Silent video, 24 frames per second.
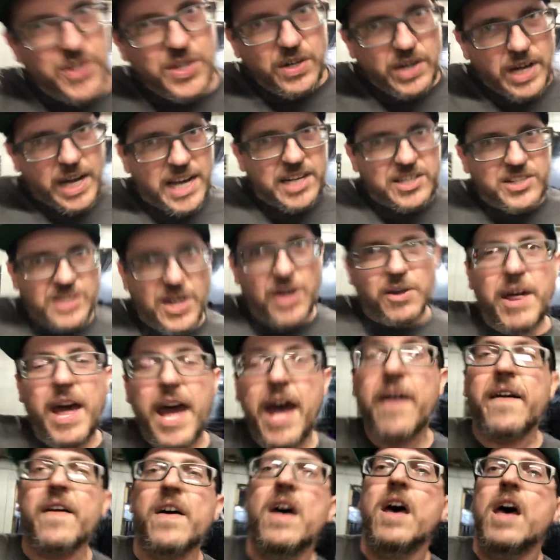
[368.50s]
You guys know that.
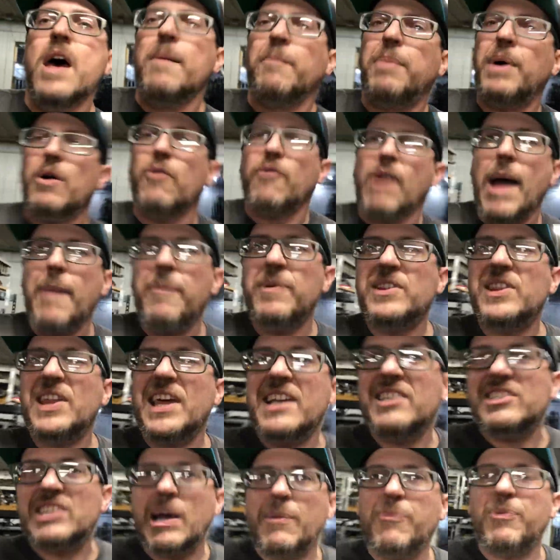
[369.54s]
But wrapping
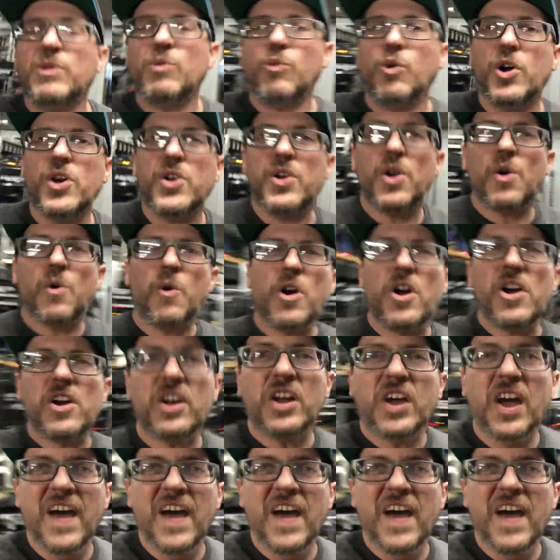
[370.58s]
things up with Worker Work,